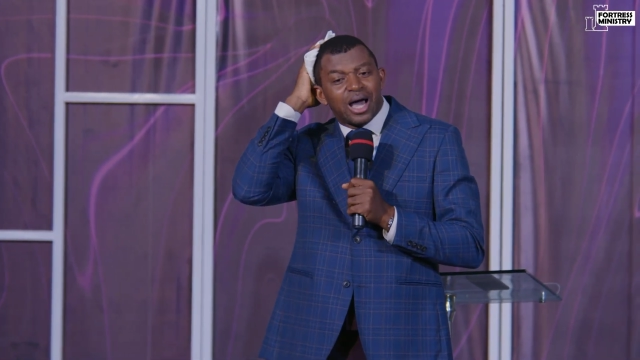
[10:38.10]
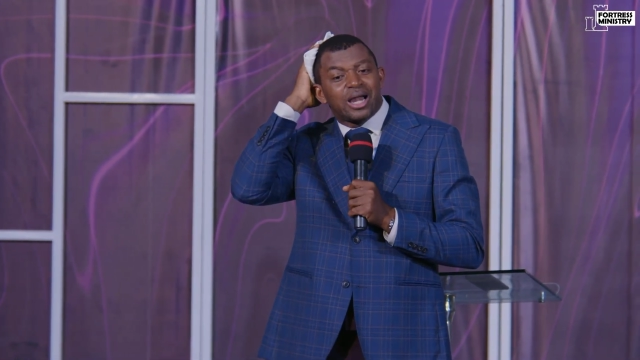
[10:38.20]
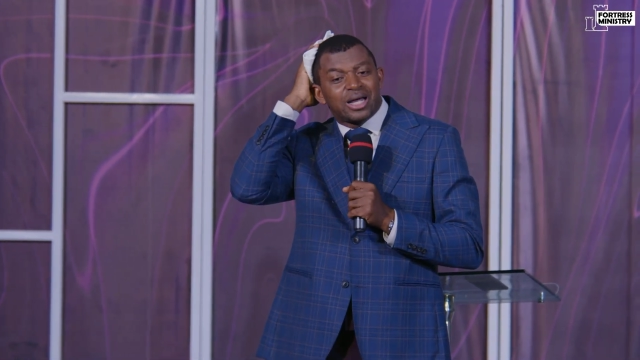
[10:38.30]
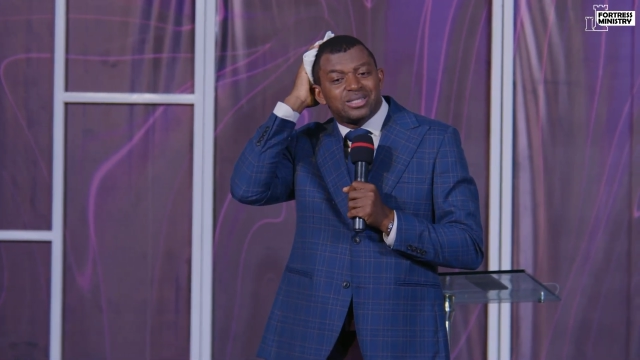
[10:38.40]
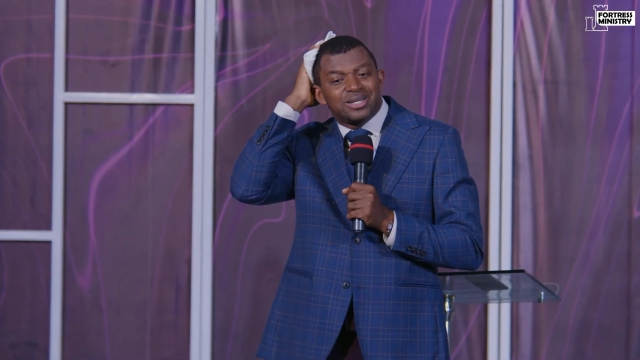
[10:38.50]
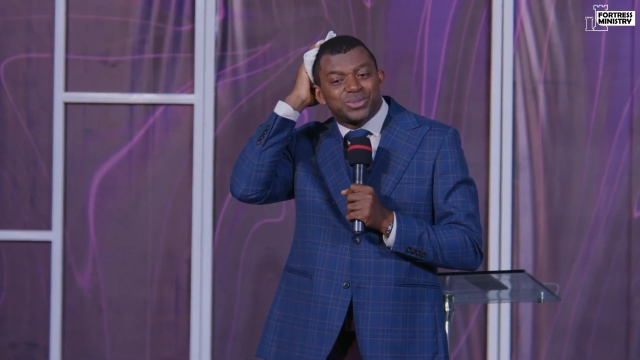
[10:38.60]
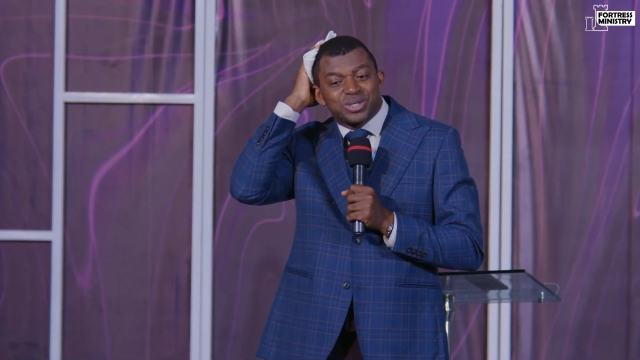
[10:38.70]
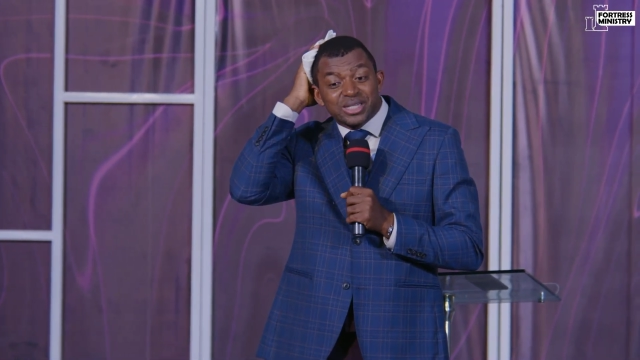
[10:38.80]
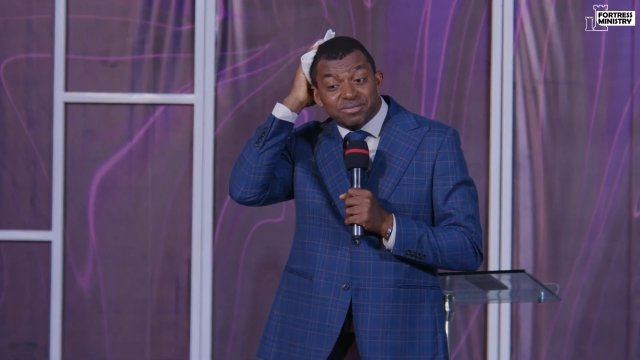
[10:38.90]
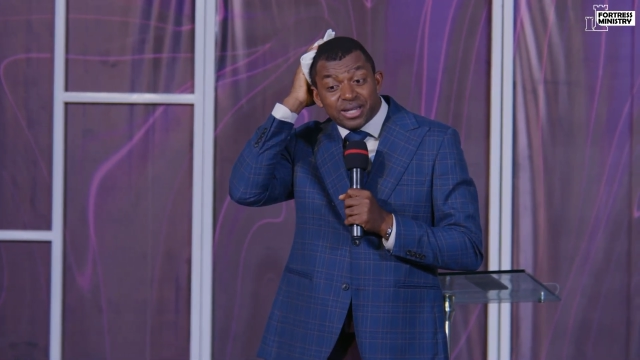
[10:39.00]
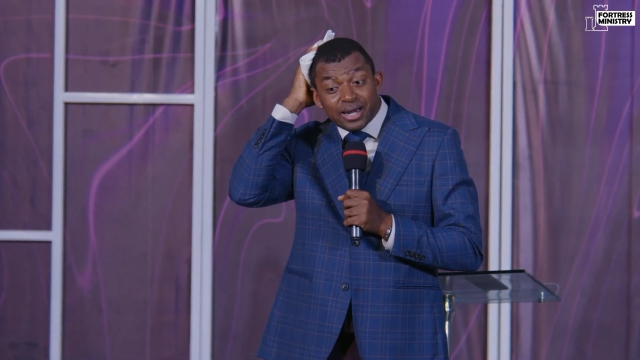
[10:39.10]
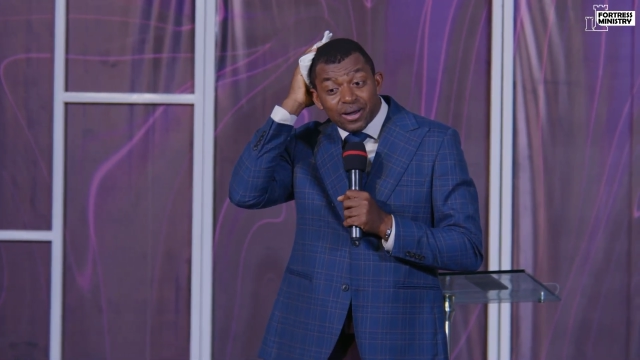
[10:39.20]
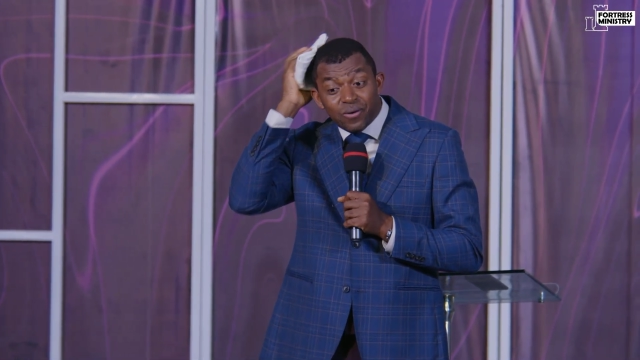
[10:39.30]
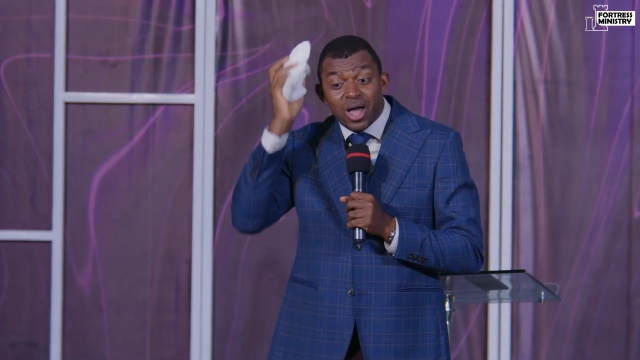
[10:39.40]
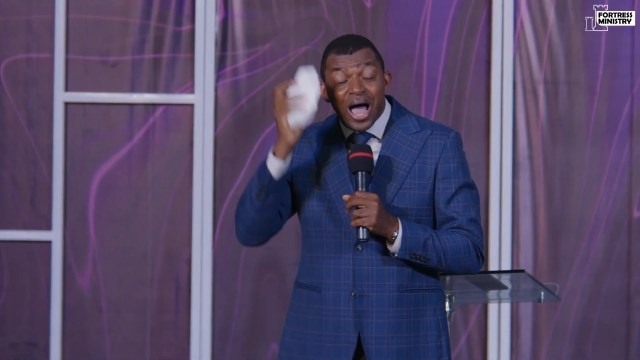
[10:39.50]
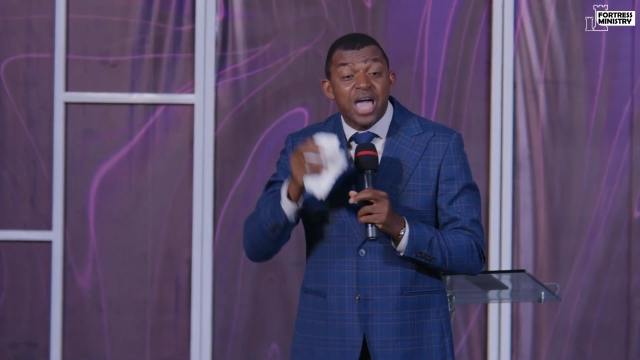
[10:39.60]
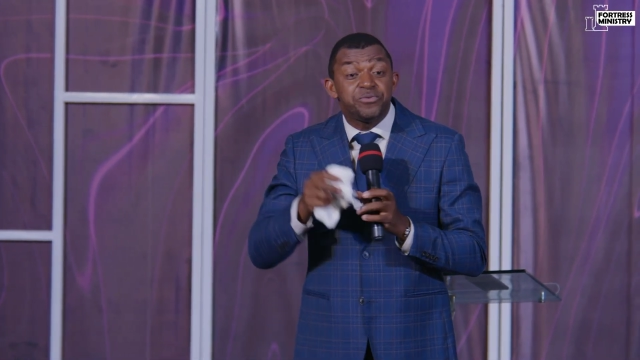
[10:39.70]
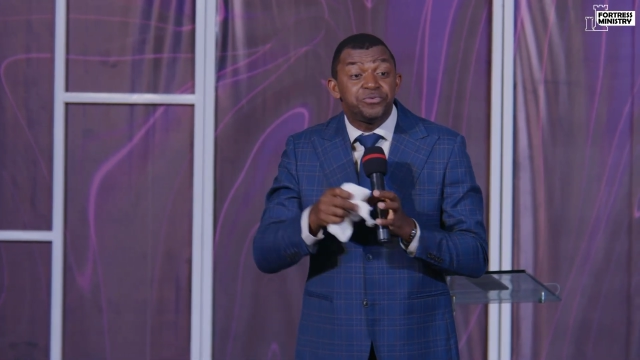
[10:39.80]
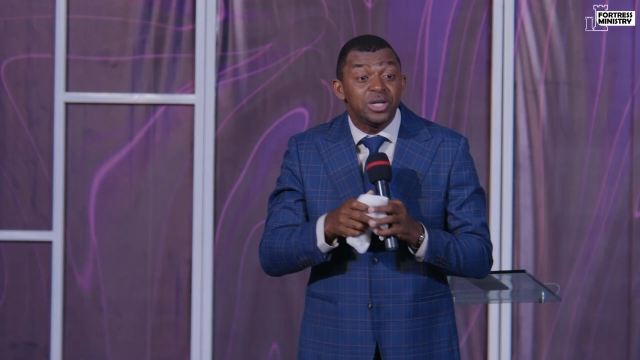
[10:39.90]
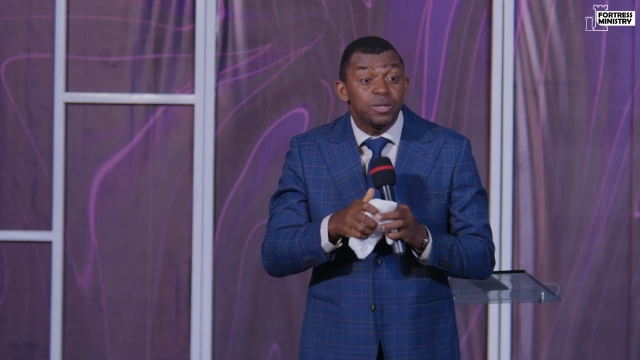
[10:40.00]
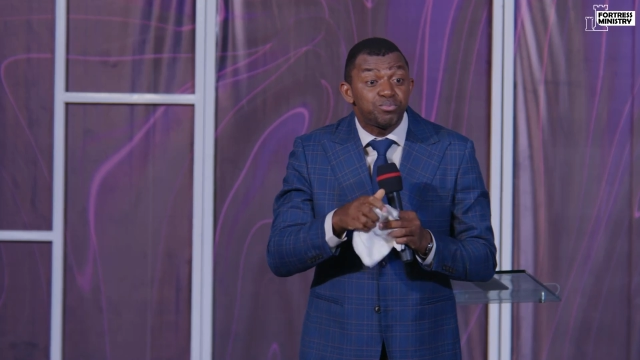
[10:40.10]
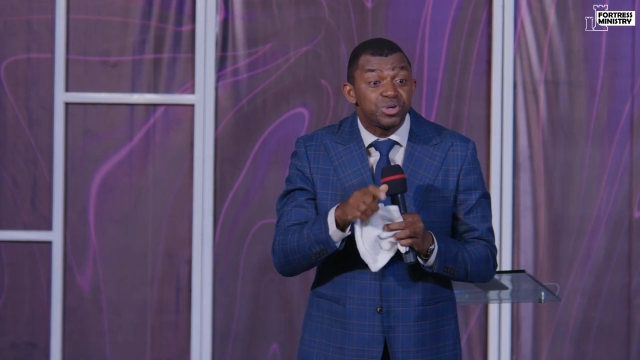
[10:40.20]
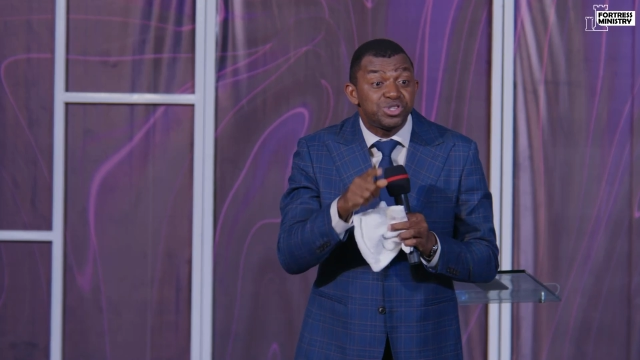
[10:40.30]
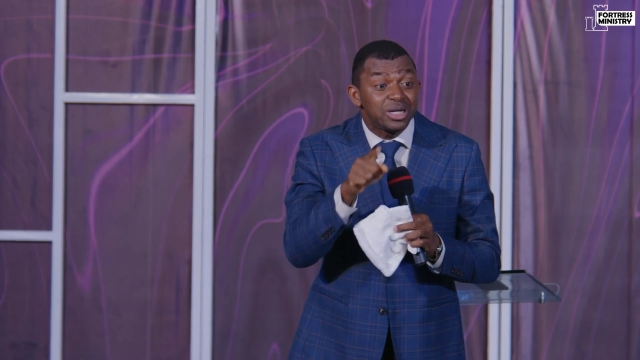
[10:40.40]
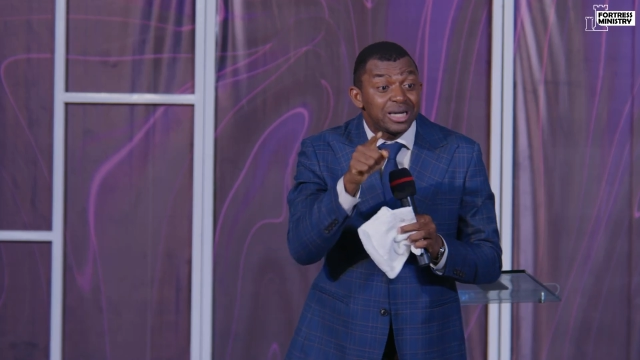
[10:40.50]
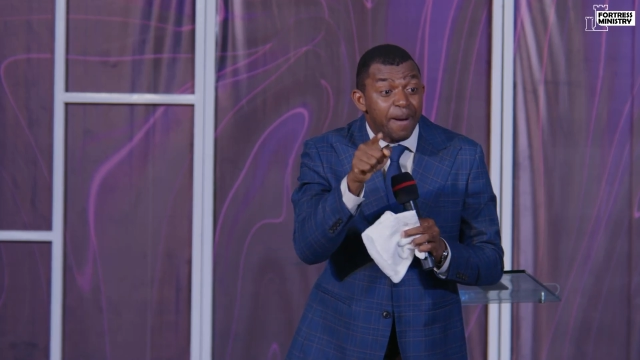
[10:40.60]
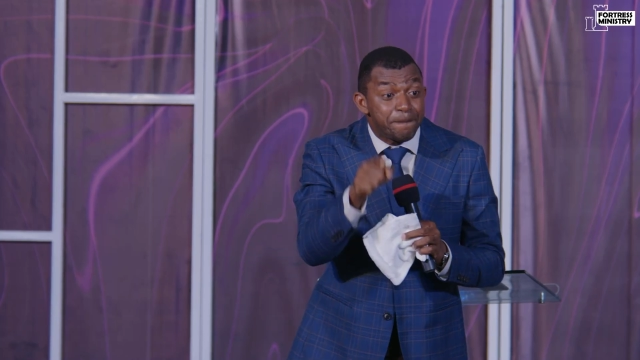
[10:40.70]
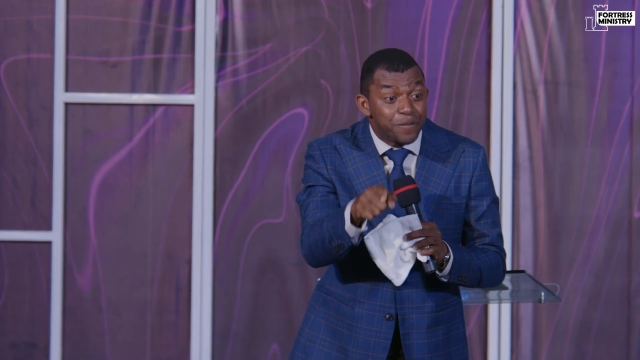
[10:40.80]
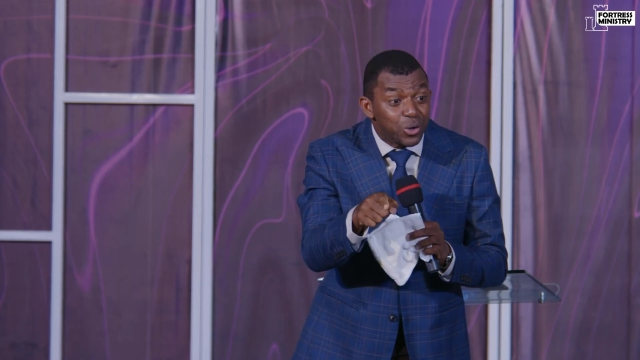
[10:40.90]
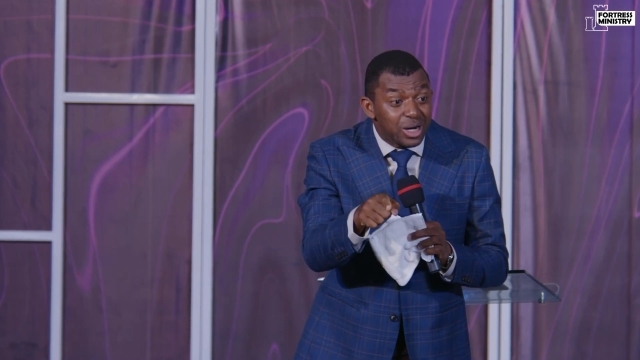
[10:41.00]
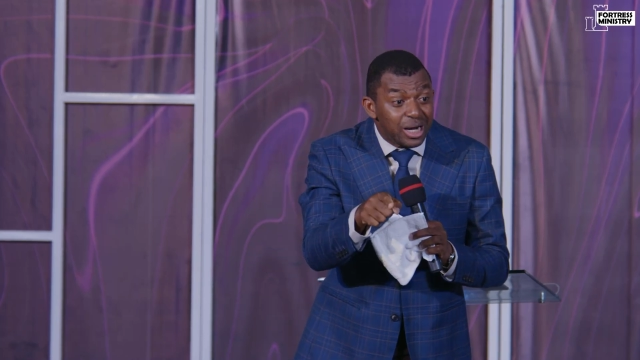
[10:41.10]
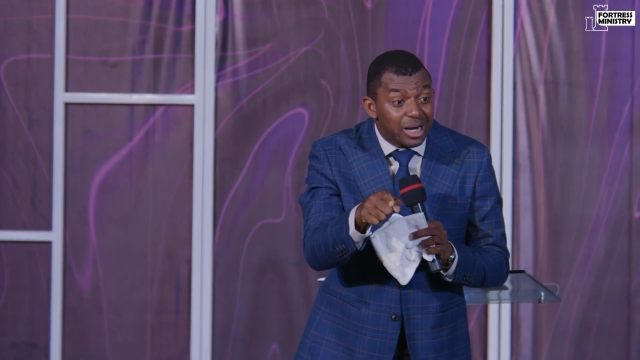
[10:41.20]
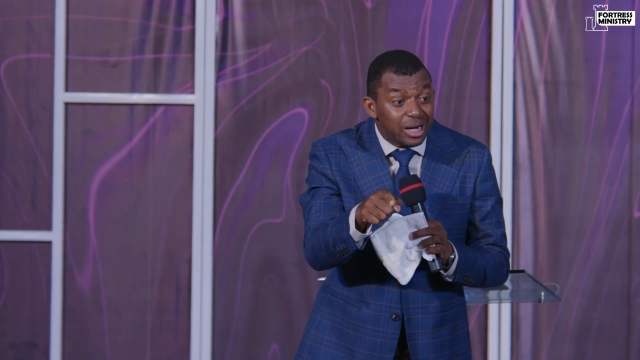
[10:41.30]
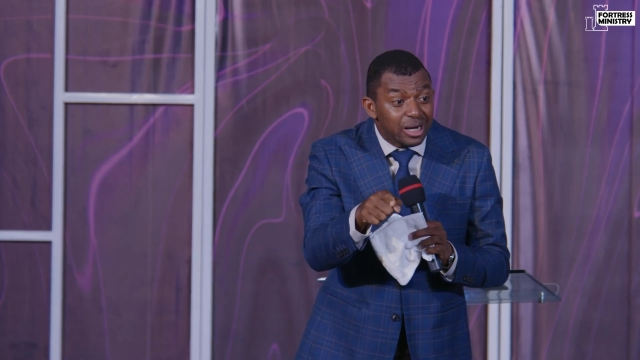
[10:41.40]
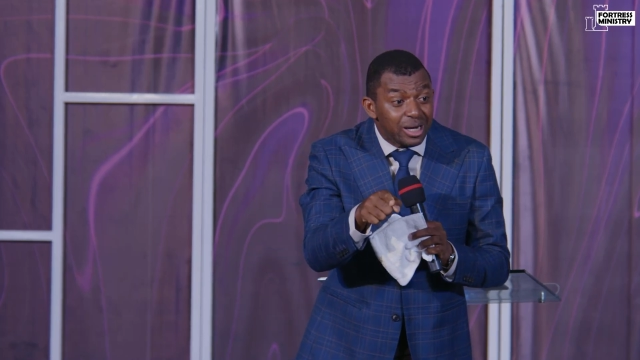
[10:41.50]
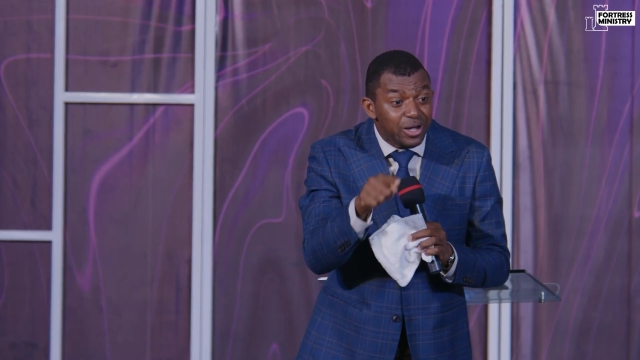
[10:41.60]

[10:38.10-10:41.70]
attend to it after now. I finished preaching that morning